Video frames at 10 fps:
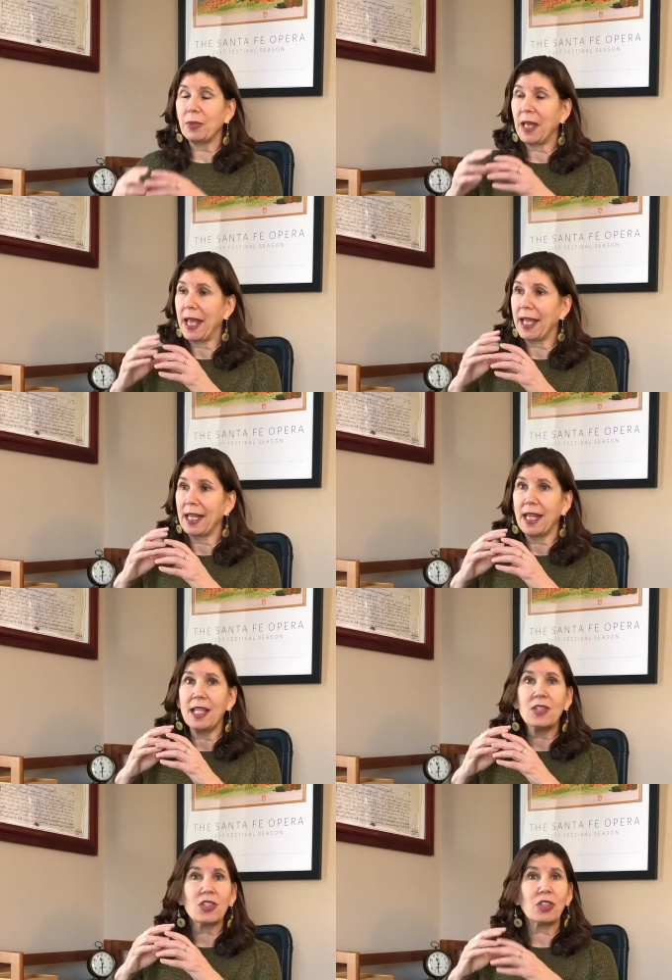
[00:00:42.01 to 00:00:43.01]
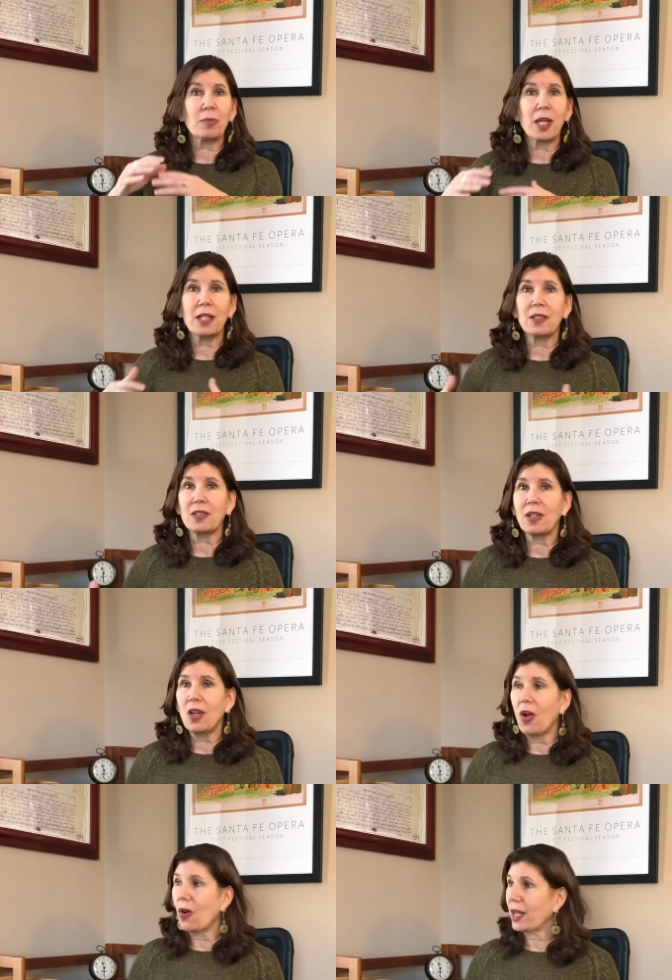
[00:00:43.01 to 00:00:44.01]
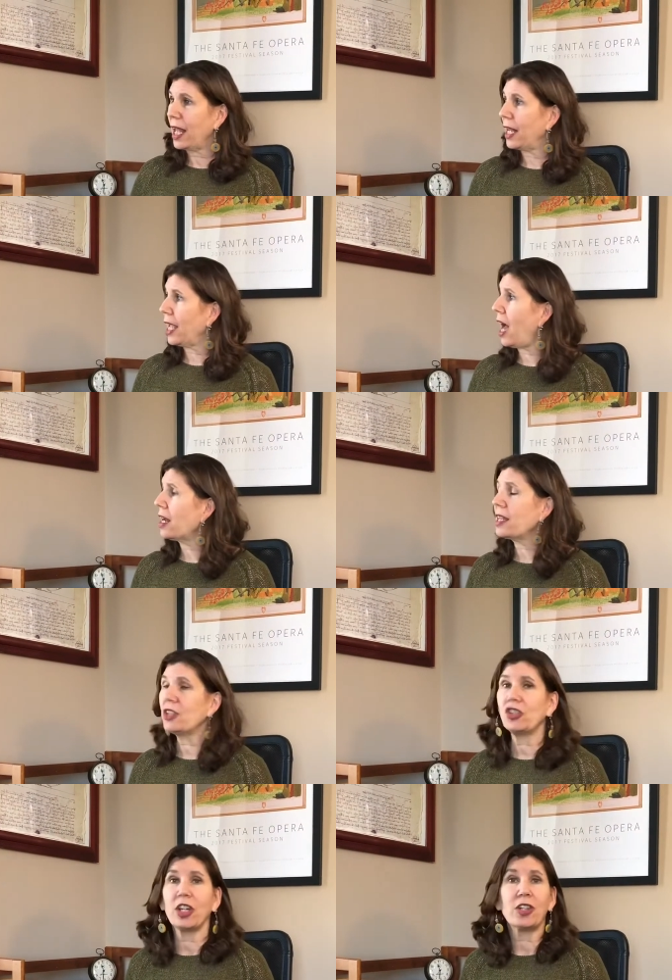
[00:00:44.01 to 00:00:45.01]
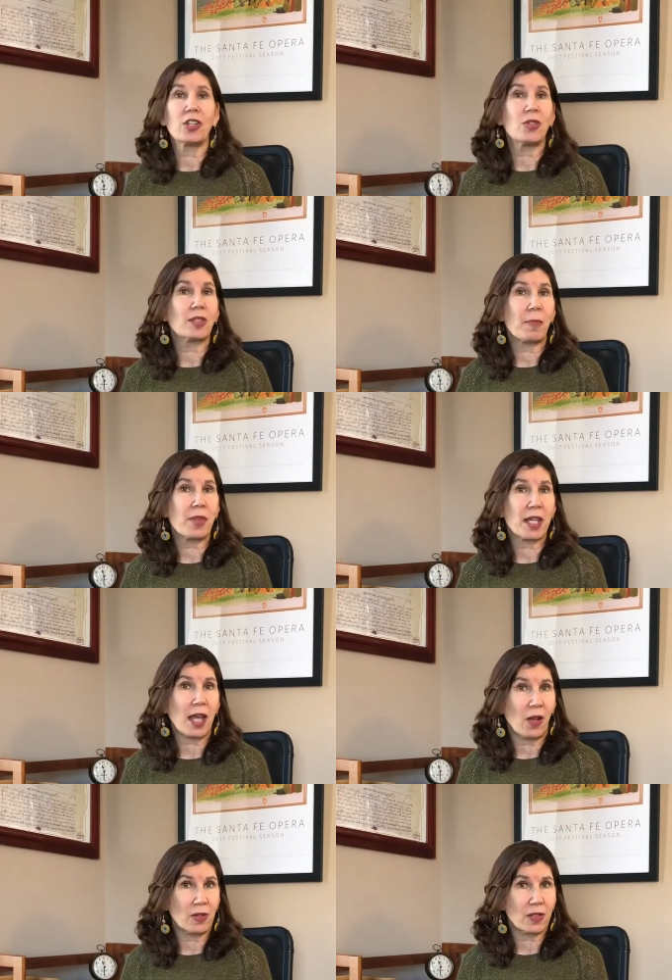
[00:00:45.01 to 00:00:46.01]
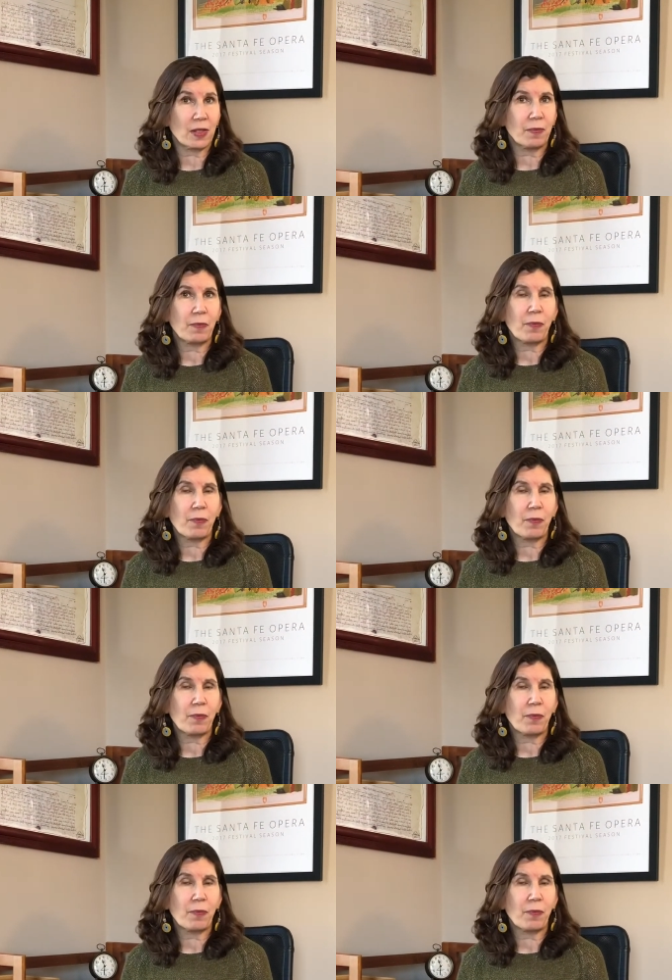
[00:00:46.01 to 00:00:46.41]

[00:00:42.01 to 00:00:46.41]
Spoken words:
playing an instrument, or getting out of the chair to do something else.